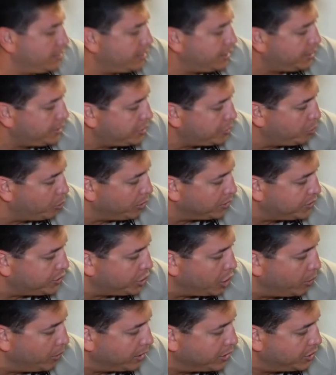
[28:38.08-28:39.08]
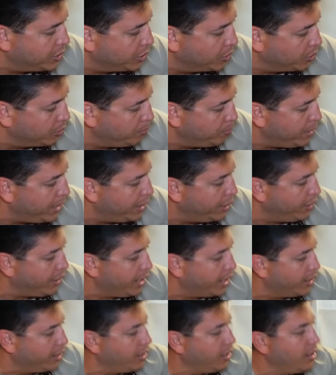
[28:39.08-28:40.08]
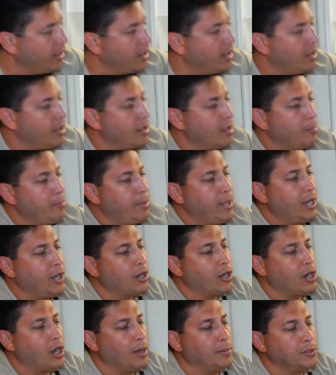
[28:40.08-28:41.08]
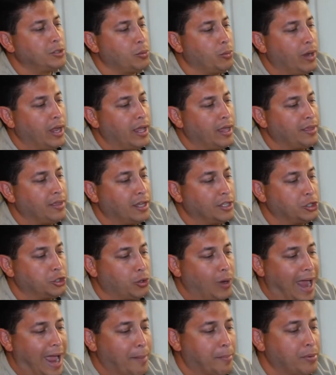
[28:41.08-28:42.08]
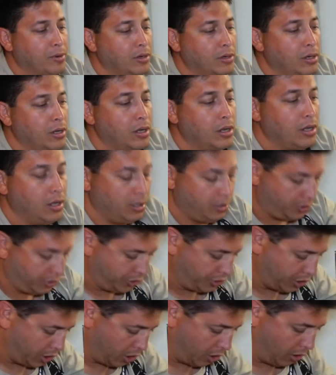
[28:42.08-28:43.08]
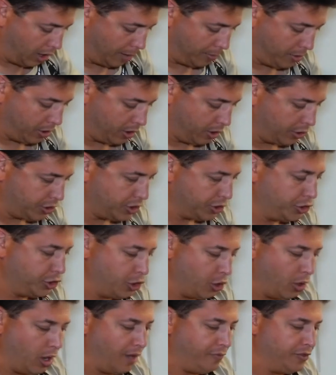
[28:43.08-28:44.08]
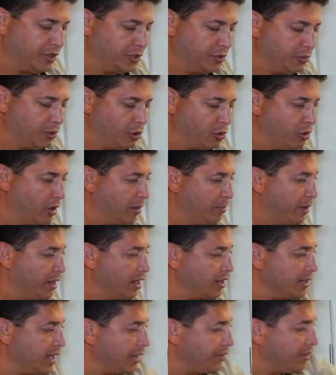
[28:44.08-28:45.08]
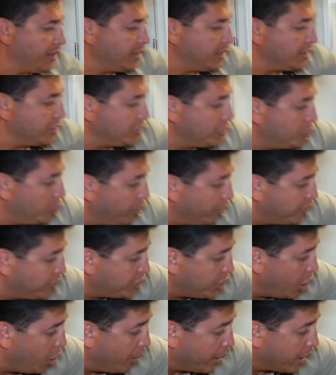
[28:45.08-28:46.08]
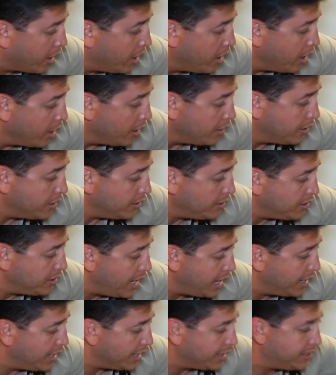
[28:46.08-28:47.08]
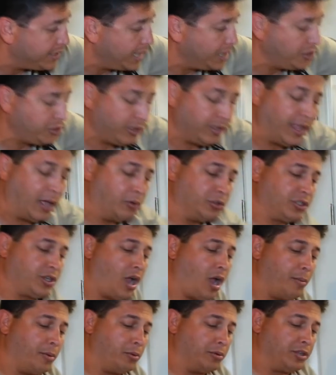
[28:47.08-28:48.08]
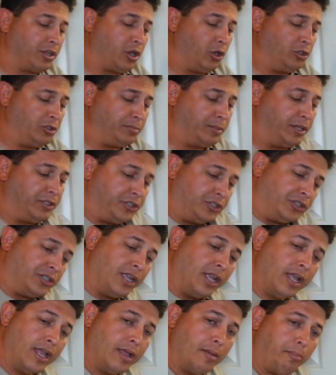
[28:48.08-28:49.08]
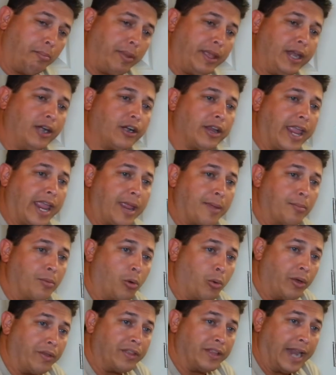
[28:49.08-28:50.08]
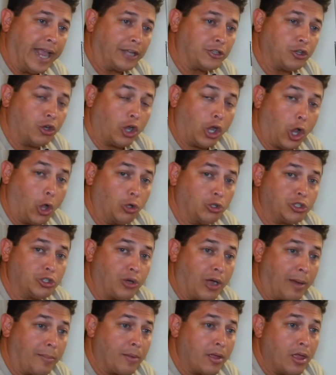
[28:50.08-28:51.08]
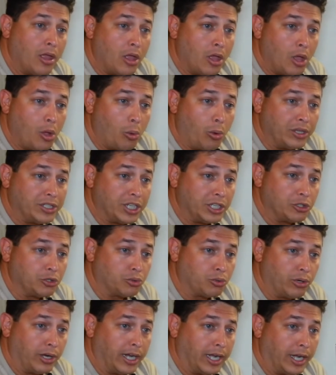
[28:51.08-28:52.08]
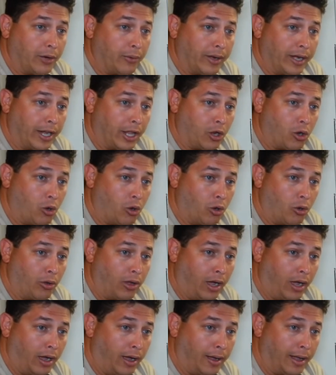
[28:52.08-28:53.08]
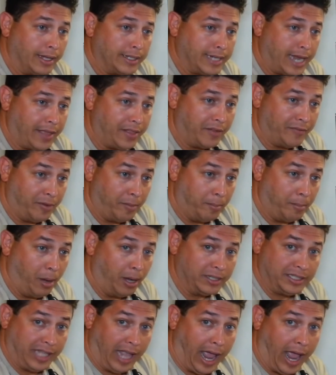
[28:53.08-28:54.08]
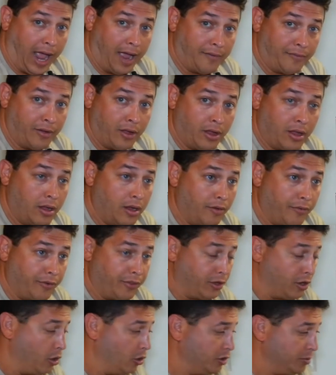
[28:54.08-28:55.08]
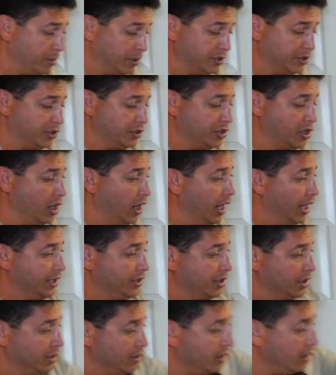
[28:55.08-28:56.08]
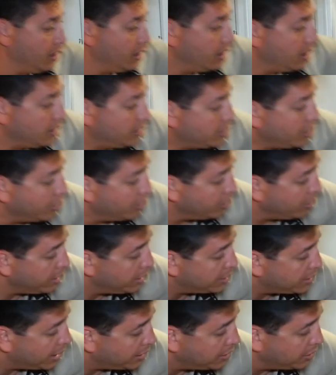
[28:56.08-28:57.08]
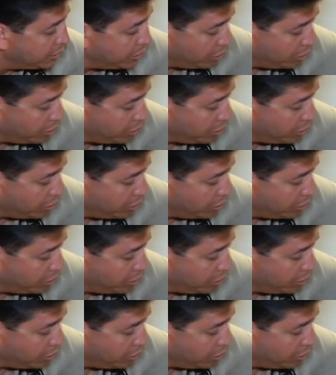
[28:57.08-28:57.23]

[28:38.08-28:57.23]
This is worth showing to Peter here. Peter comes with a trap. So I'm gonna just show off this real quick because I think this is worth showing. This is not an accessory that was common with the Ghostbusters. Peter came with an actual ghost trap, which is really cool. It's kind of a must-have for the Ghostbusters collection. So he's got